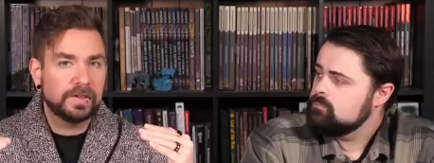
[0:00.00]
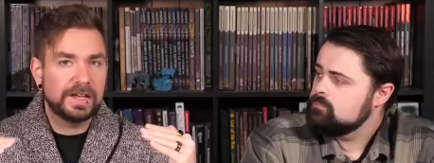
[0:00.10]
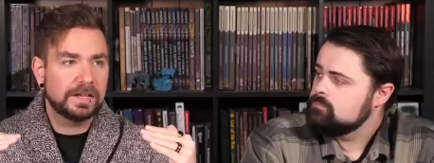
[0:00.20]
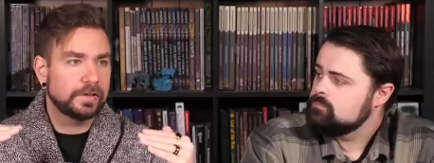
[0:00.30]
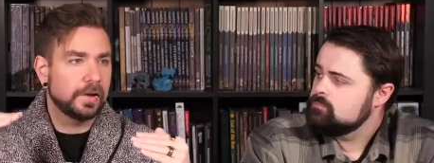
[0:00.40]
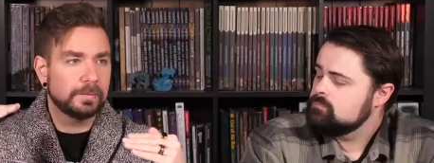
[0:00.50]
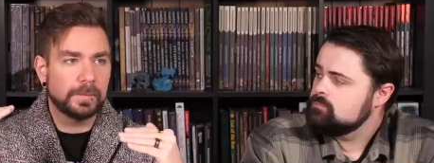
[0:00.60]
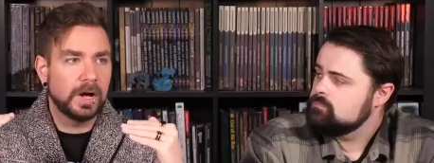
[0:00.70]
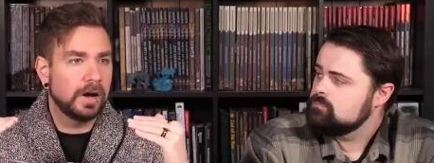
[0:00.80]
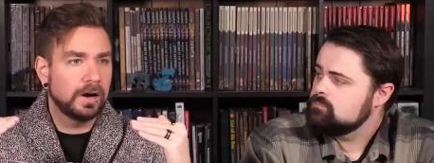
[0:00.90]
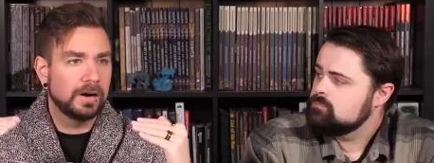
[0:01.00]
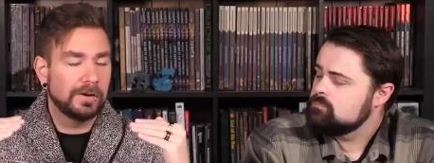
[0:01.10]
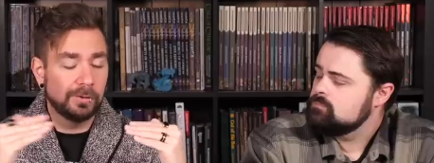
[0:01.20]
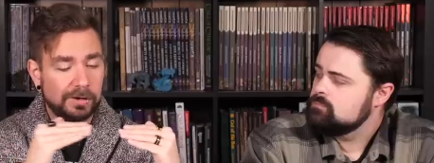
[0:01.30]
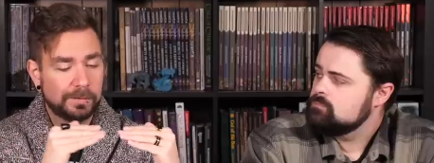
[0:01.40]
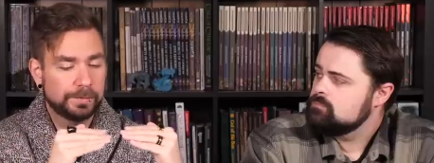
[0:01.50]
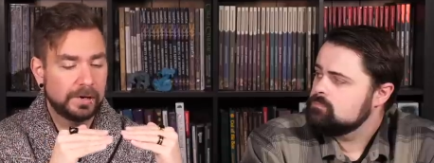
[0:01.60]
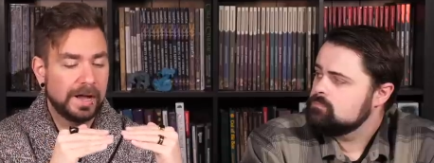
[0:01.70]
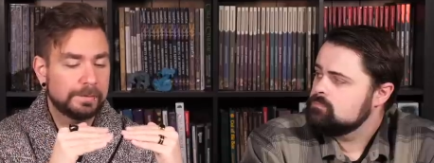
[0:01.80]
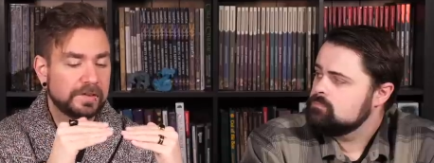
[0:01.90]
Speaker 1: like it's on par or
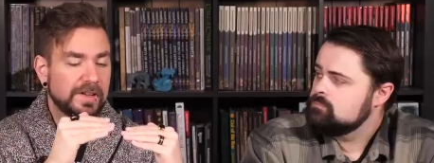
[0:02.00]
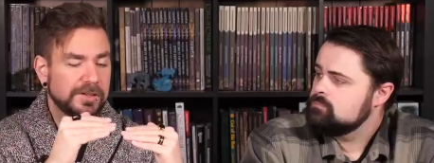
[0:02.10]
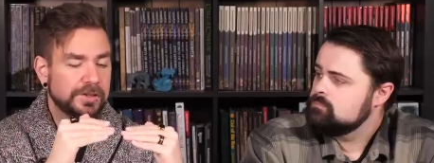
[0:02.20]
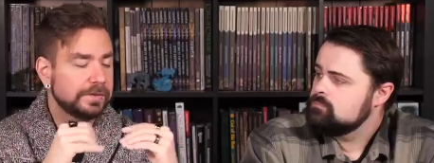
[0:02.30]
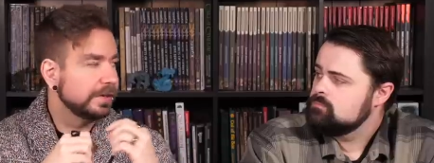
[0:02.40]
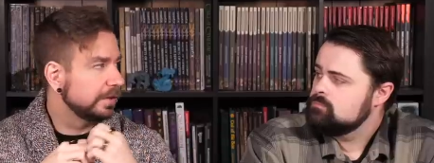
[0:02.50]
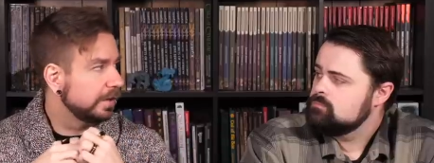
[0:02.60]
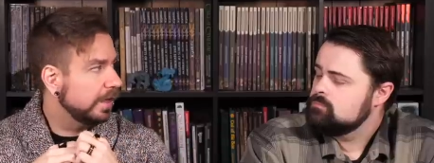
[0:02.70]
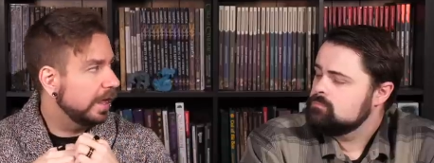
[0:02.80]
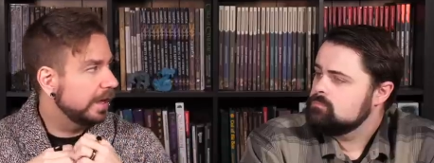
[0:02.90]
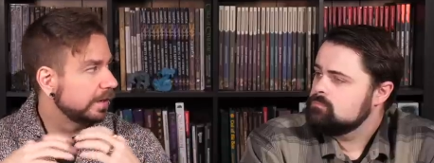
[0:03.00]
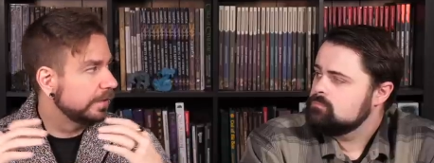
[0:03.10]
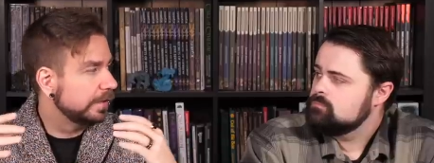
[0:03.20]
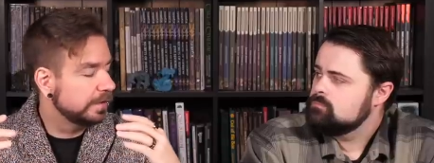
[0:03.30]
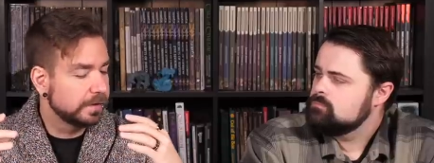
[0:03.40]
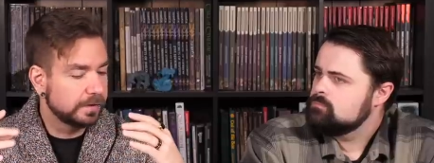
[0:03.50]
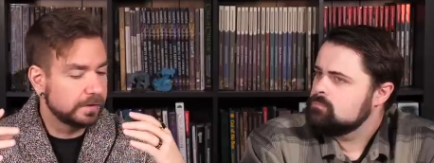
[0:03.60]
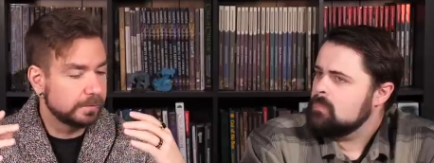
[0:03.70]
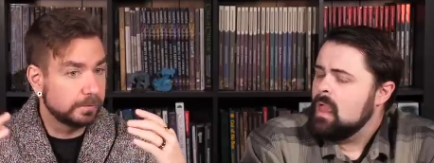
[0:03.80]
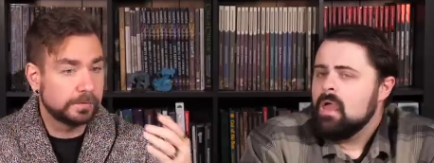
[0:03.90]
perhaps nudged even a little higher than
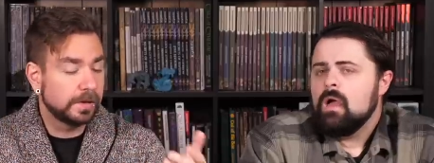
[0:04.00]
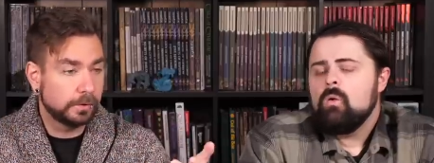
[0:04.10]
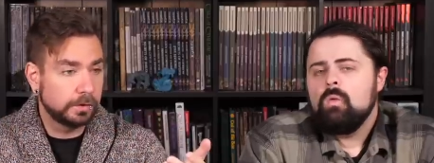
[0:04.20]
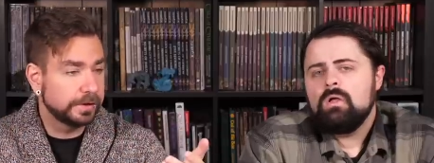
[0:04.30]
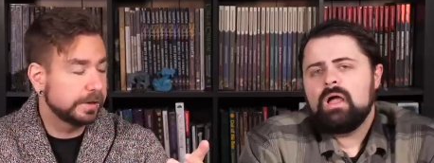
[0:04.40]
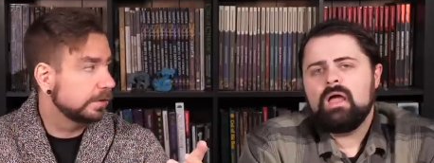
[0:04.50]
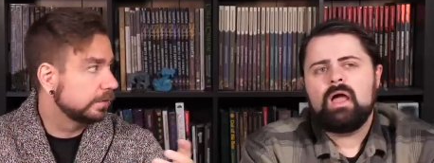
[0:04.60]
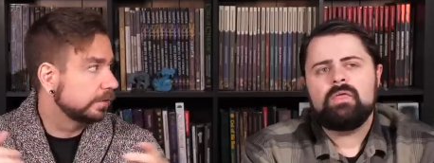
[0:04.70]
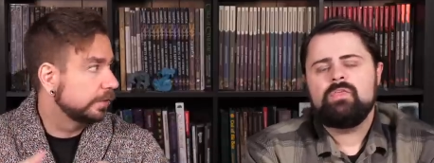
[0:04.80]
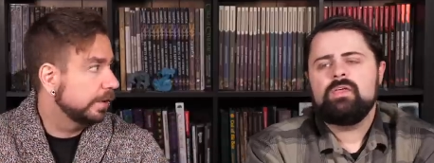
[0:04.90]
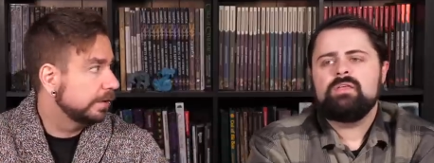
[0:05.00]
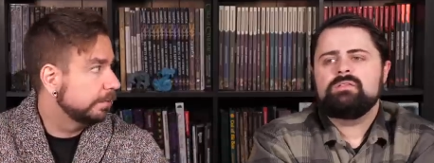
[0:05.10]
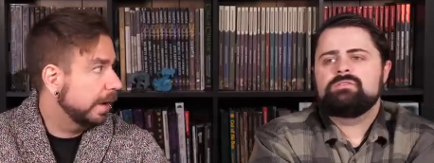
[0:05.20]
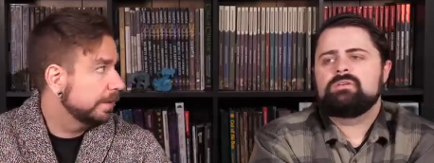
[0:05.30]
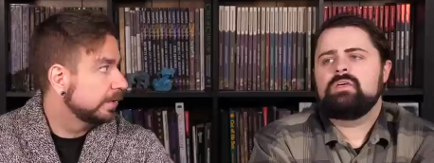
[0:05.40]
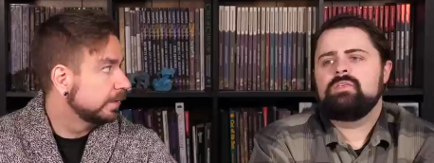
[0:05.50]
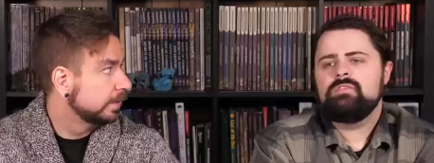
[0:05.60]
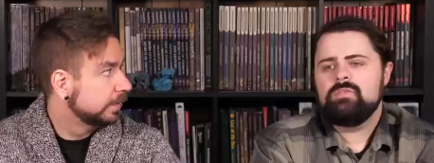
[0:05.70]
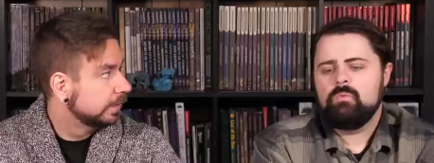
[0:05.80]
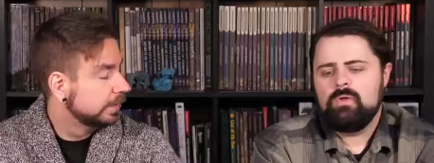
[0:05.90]
holding well, I, think it's, weapon. I
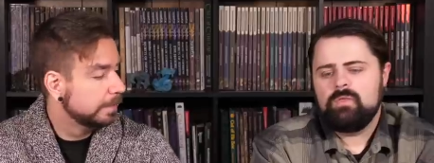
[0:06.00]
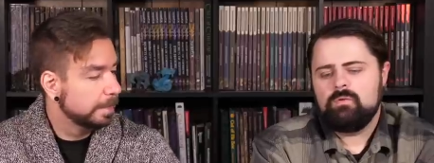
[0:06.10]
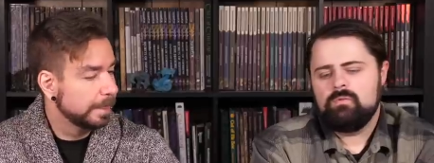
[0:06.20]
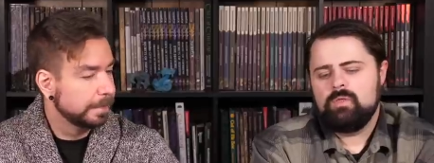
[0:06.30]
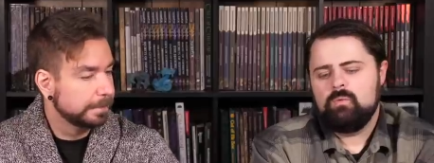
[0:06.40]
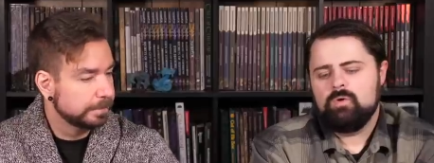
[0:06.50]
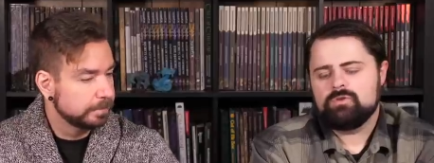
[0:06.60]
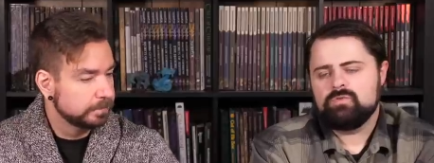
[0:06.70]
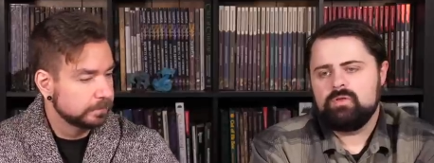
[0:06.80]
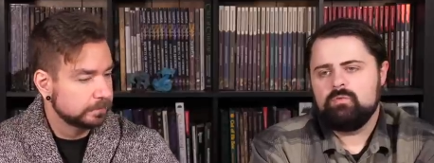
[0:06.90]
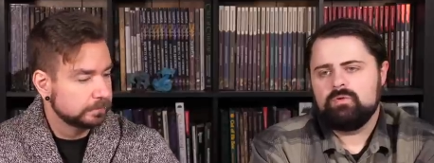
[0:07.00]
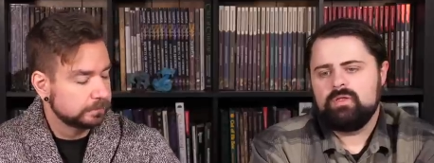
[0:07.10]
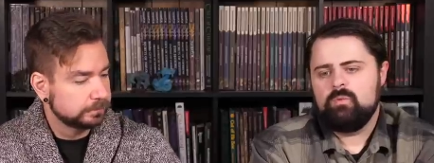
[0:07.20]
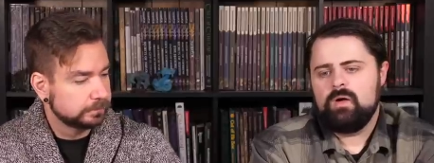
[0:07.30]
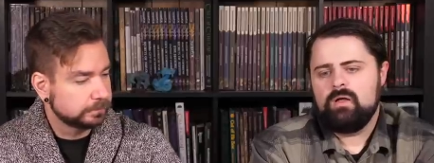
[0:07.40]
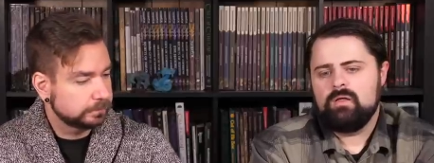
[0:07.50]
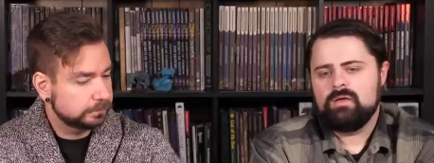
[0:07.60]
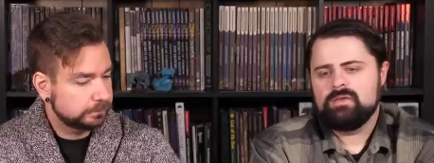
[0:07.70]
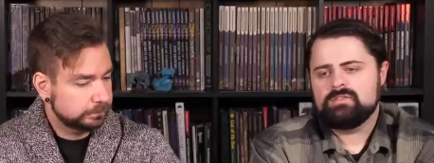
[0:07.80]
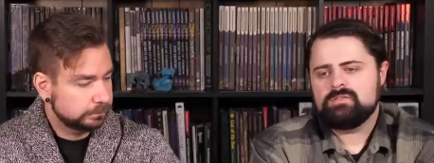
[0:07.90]
think
Speaker 2: the one that, that works really really
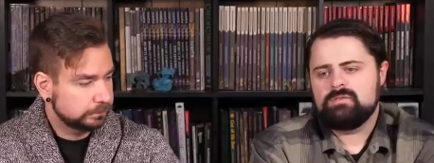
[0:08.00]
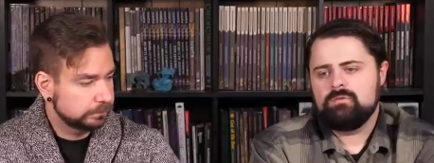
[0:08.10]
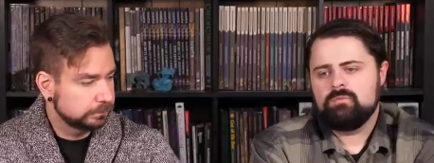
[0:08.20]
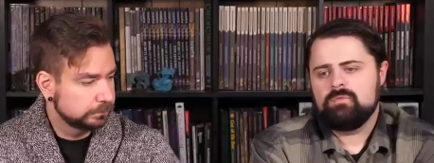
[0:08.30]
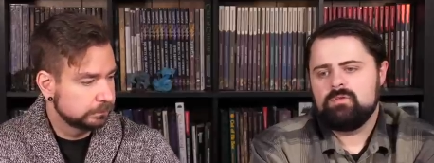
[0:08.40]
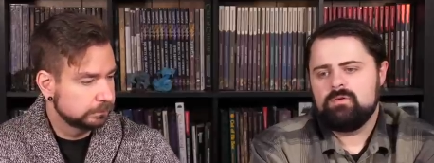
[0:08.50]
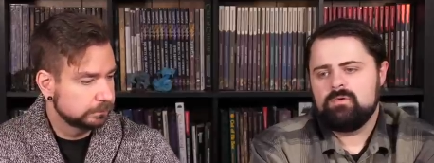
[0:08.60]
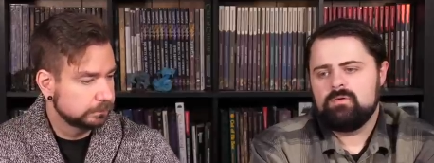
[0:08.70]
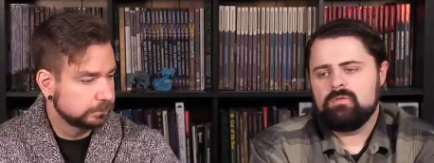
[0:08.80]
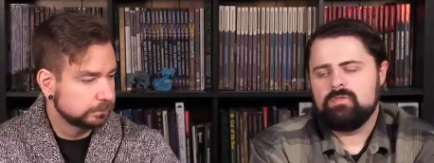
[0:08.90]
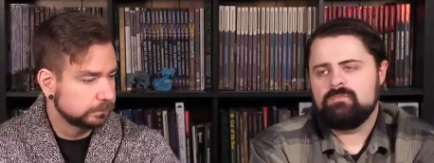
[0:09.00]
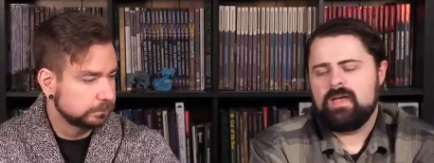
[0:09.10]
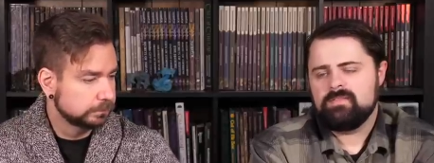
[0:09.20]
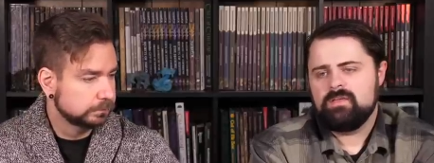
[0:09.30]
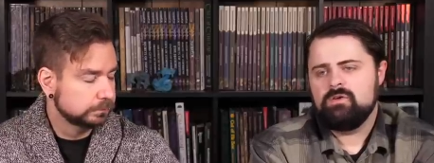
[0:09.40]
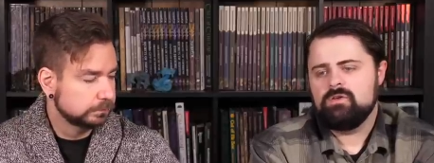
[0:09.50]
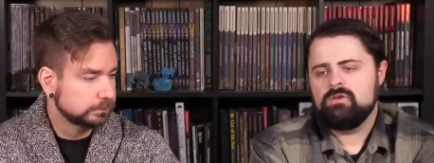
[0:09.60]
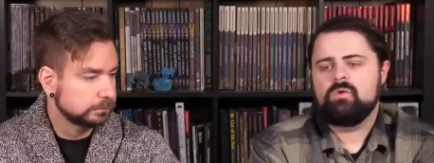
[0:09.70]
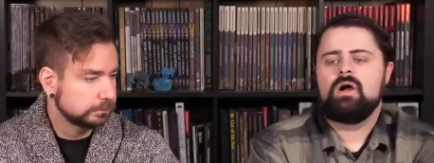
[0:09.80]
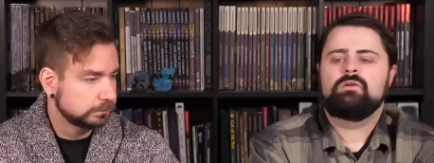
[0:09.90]
well is the the the fact that you
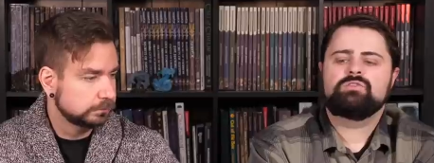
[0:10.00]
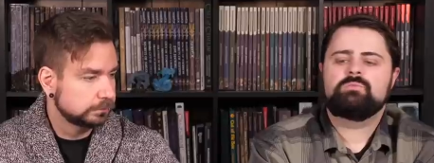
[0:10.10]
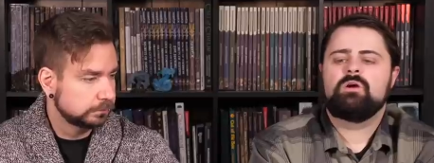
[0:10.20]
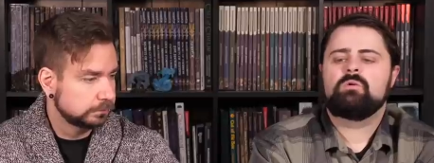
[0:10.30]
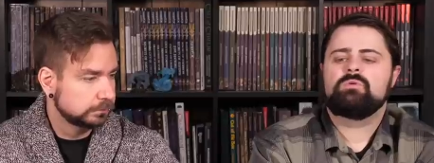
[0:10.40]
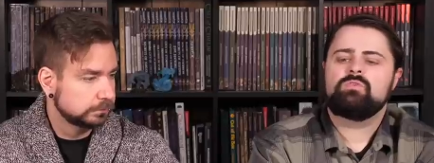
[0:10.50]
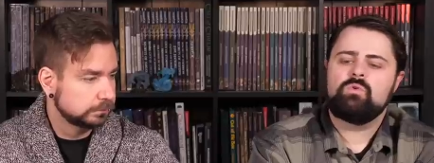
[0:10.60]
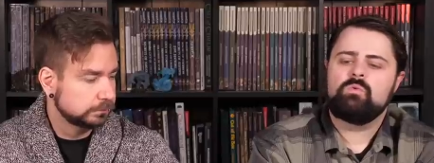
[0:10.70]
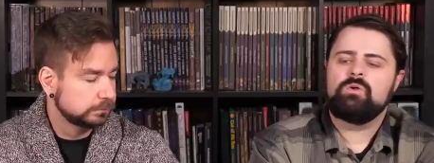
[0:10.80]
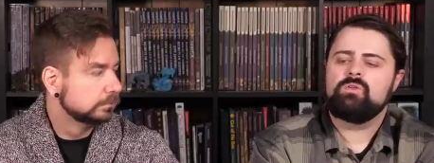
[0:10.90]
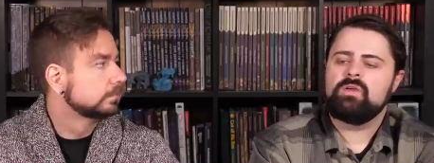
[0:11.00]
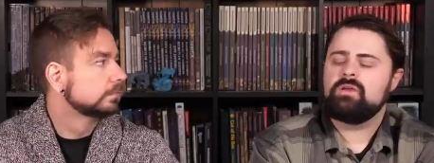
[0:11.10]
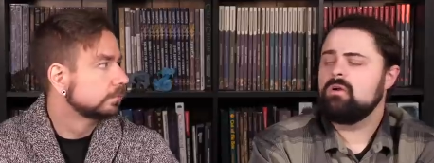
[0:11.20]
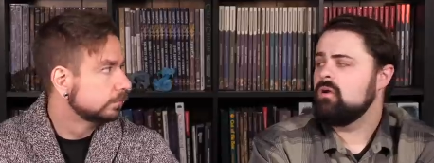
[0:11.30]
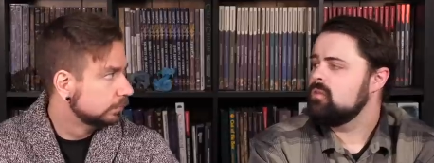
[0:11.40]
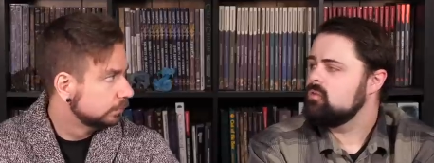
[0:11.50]
can do hunter's mark with dual wielding and all